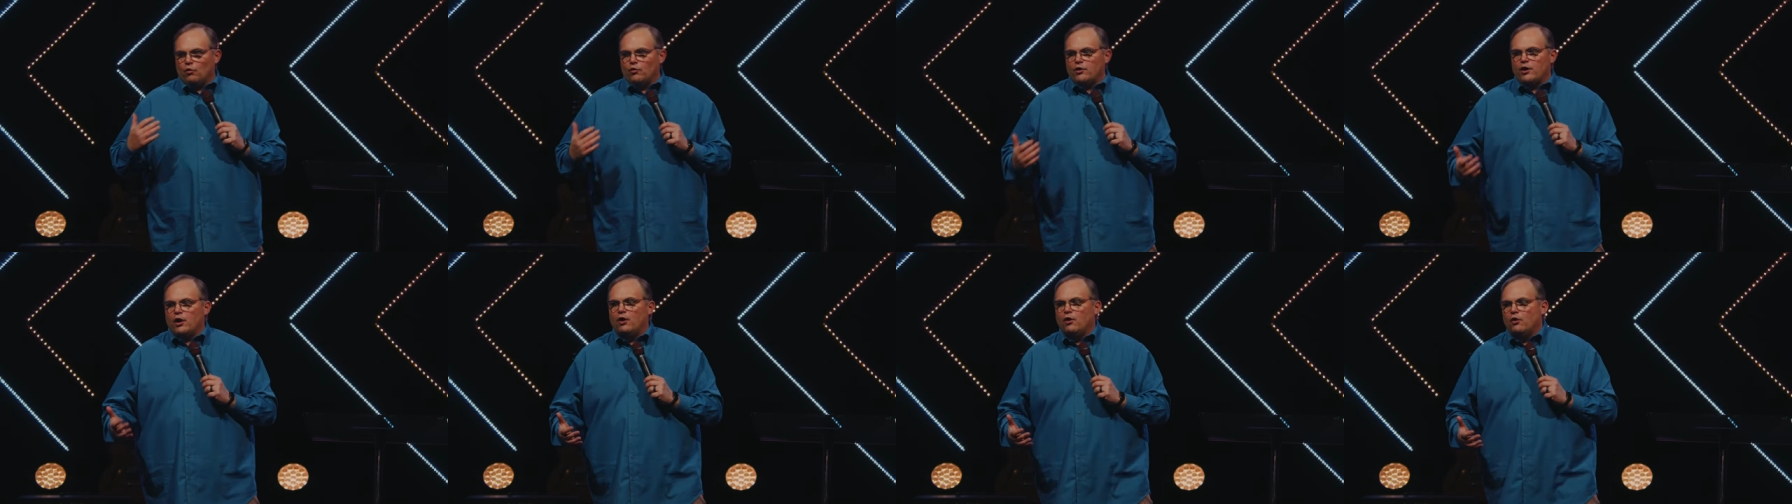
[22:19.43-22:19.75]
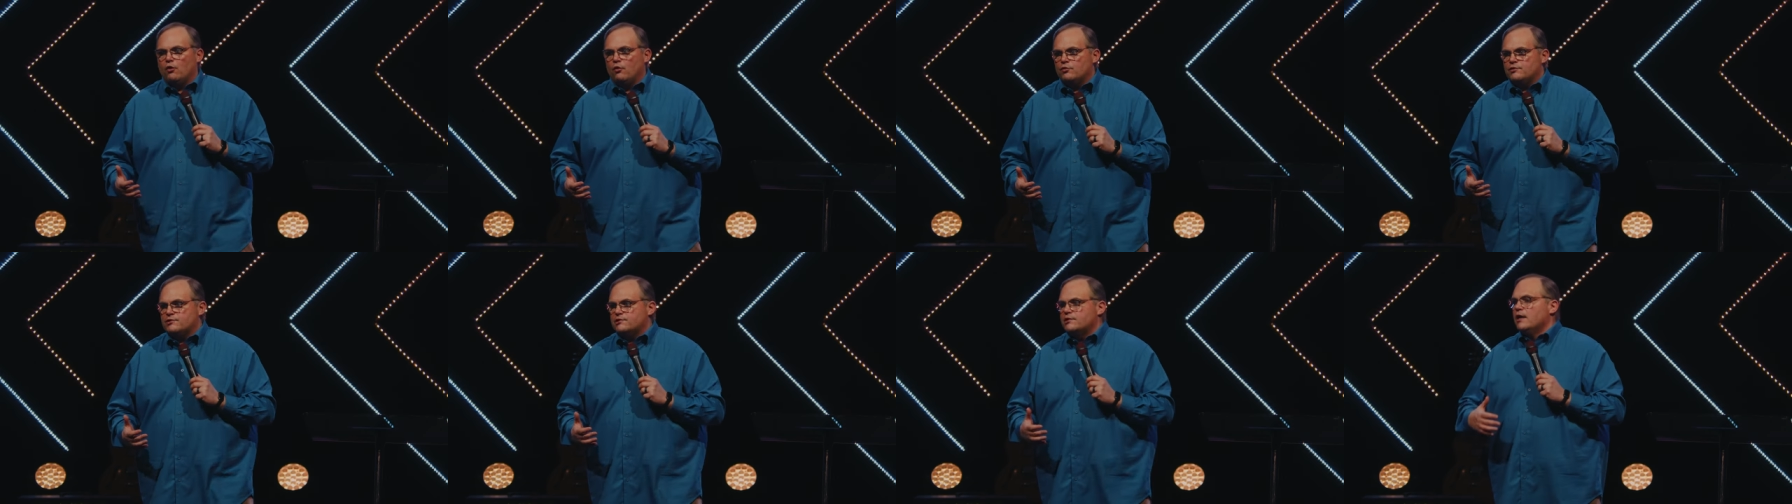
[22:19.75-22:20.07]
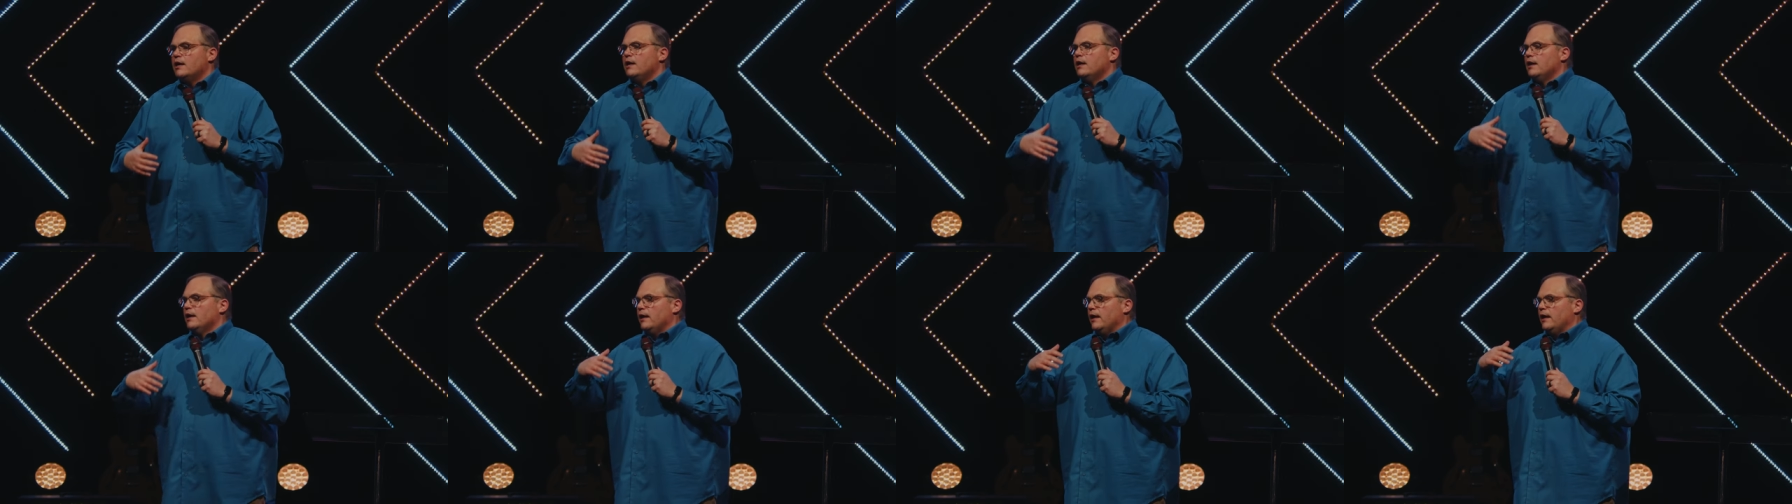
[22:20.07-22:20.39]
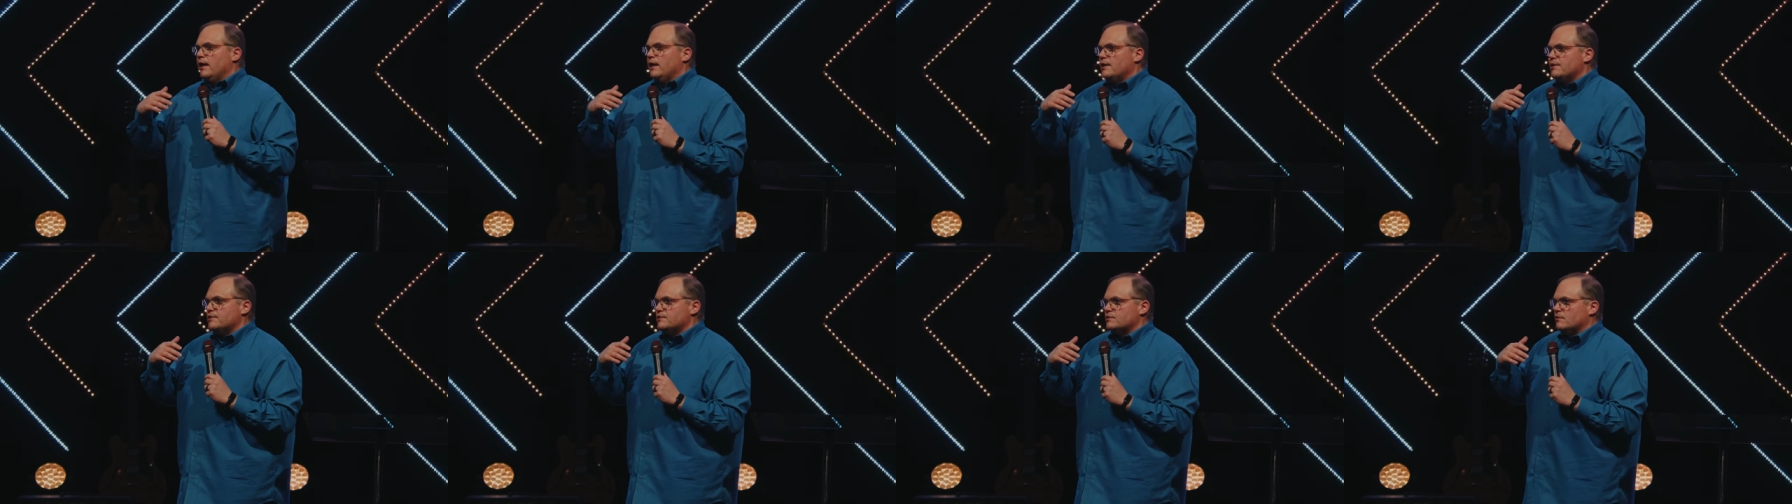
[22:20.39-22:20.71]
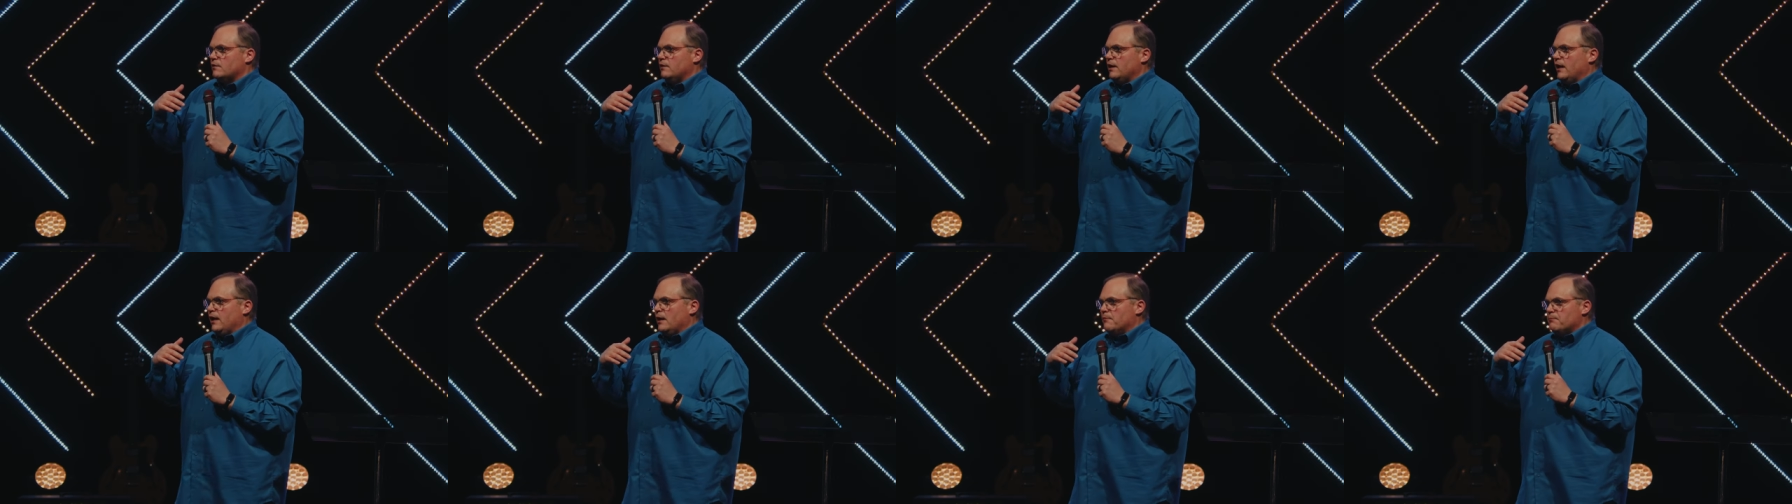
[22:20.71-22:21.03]
codes is
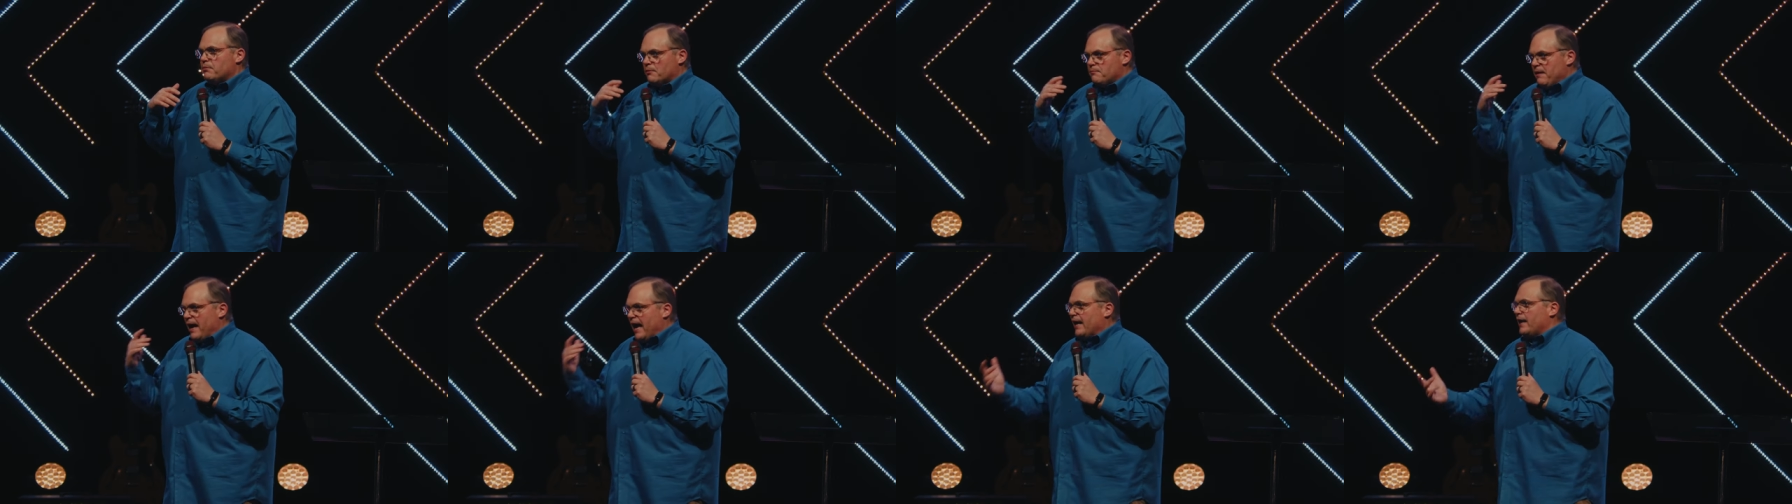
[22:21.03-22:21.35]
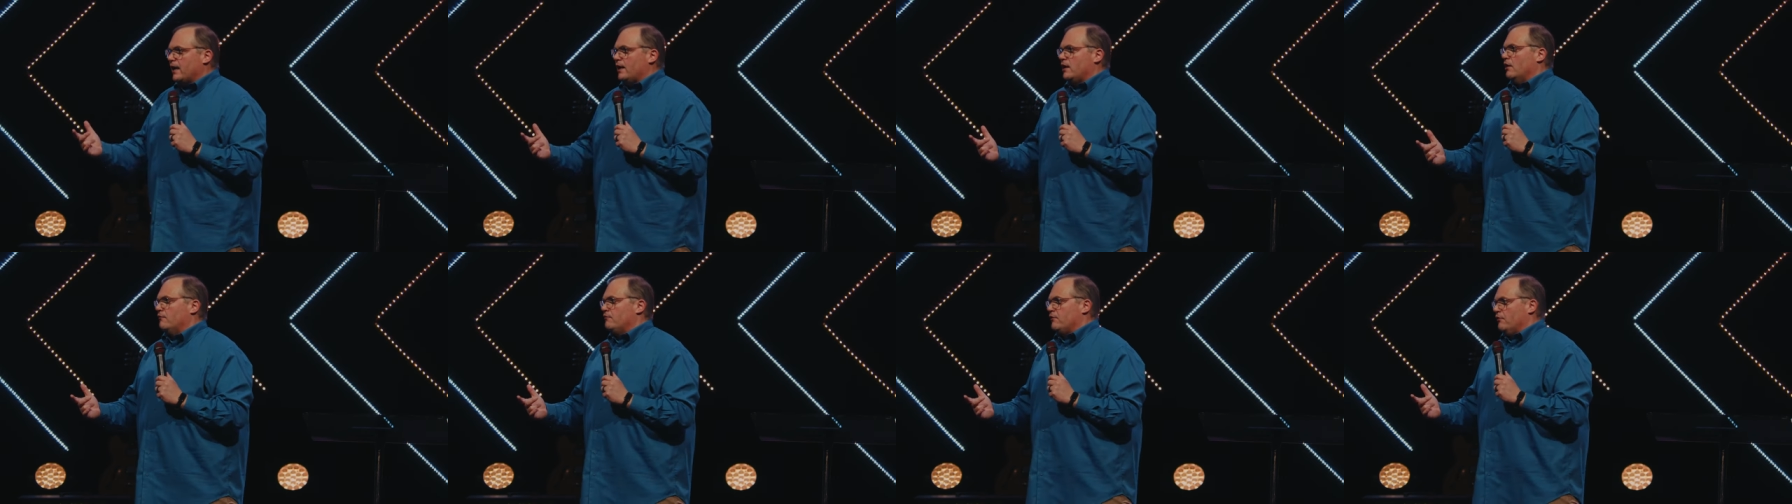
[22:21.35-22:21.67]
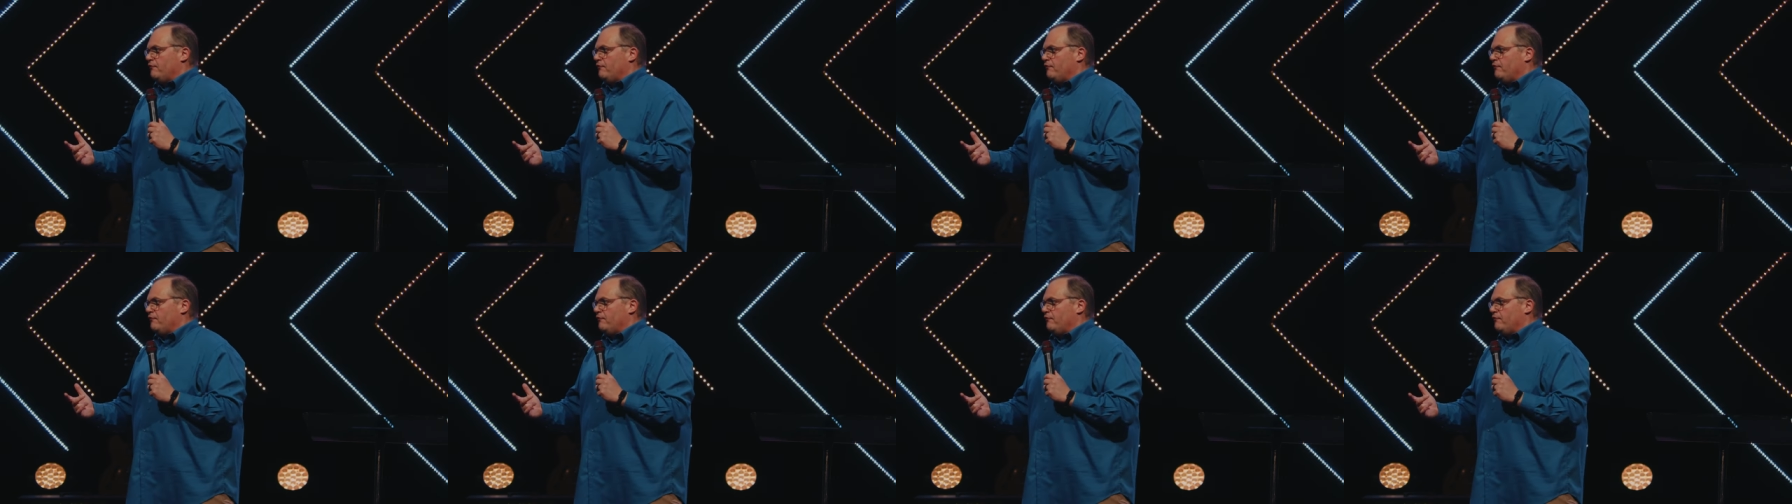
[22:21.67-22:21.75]
emblematic of the